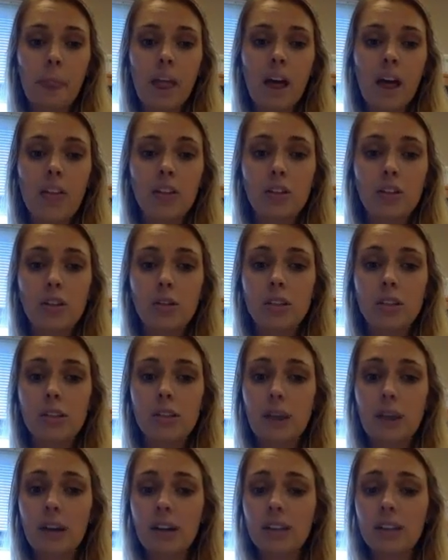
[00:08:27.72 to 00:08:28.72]
The student's
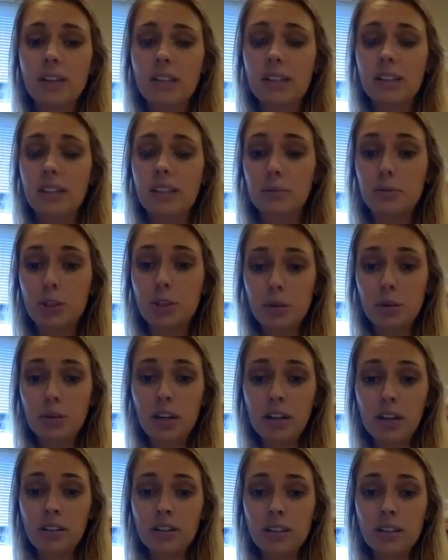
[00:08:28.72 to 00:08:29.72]
parents ended up
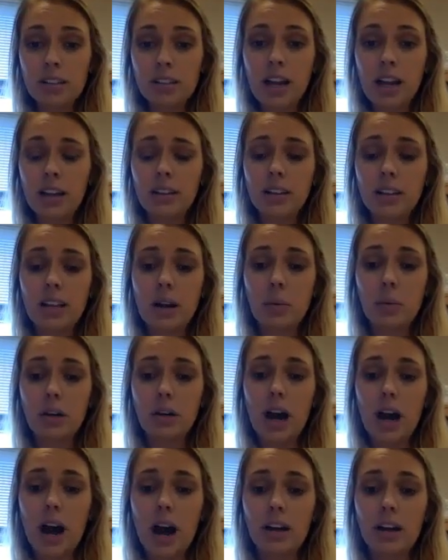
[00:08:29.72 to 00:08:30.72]
suing, saying that they were
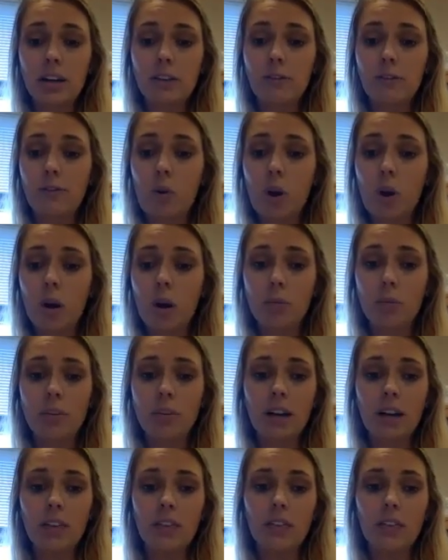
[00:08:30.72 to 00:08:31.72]
not informed
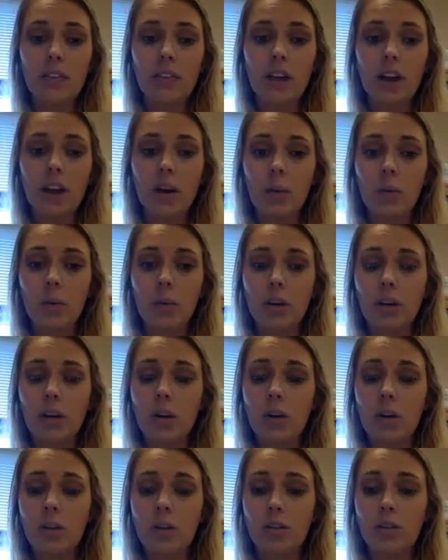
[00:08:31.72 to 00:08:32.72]
that there were
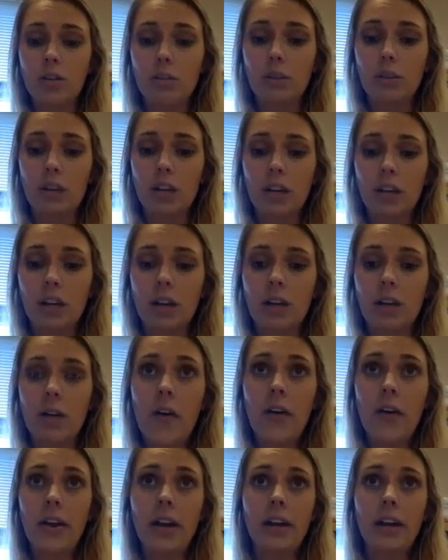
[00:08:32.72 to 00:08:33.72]
going to be
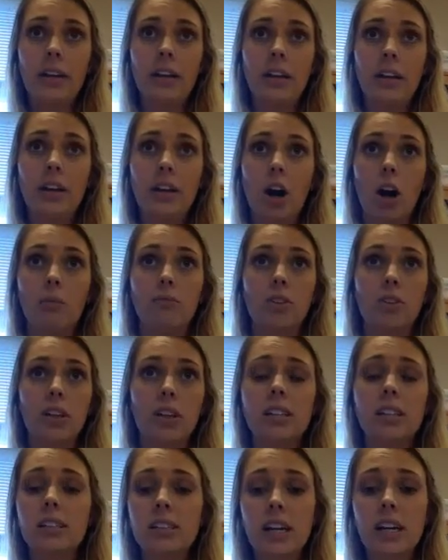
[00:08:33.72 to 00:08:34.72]
any harmful
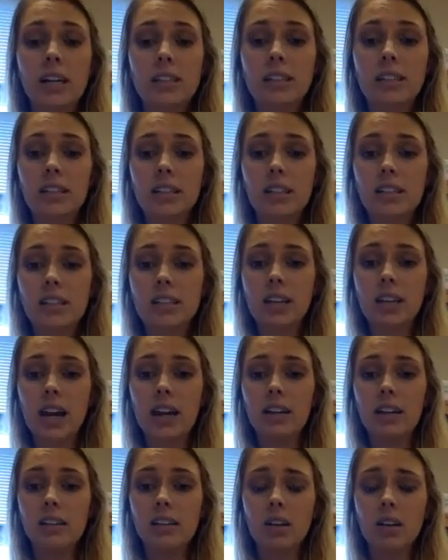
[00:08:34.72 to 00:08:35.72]
insects in this
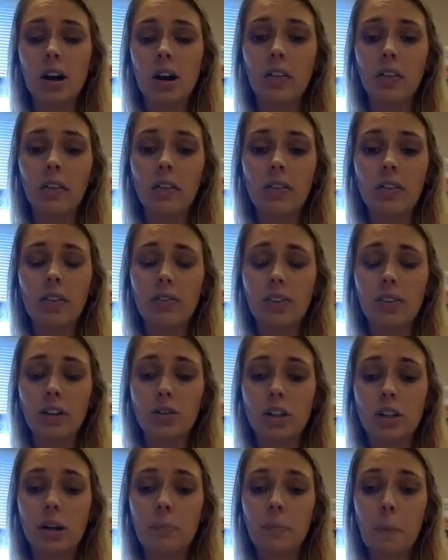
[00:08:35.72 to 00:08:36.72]
case on the
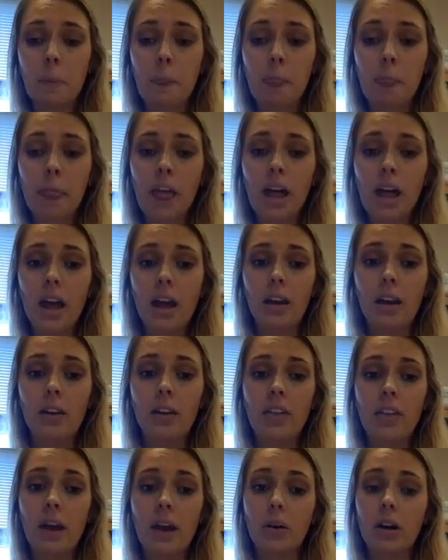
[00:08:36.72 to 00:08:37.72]
field trip,
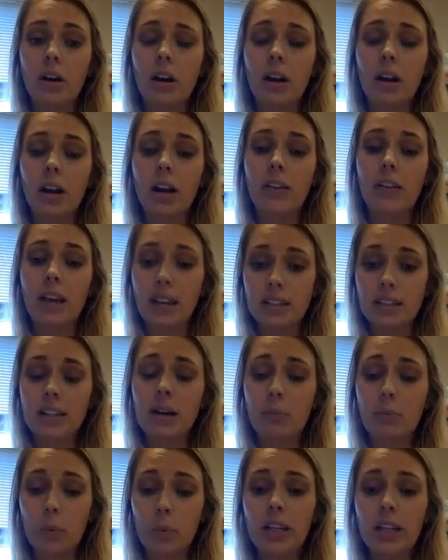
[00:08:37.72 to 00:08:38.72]
and they ended
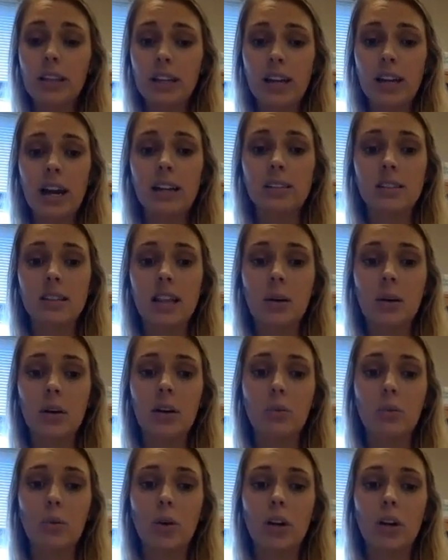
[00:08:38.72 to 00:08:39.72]
up winning the case, and they were
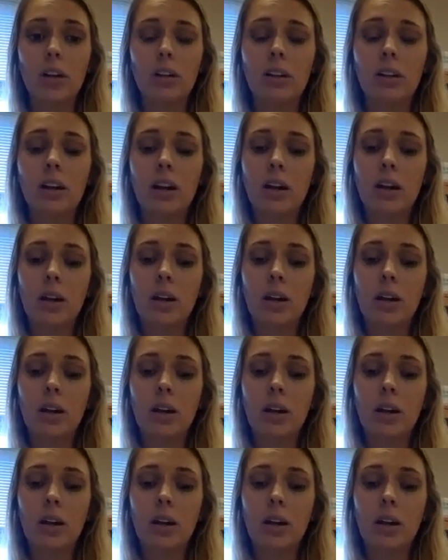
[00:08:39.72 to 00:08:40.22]
awarded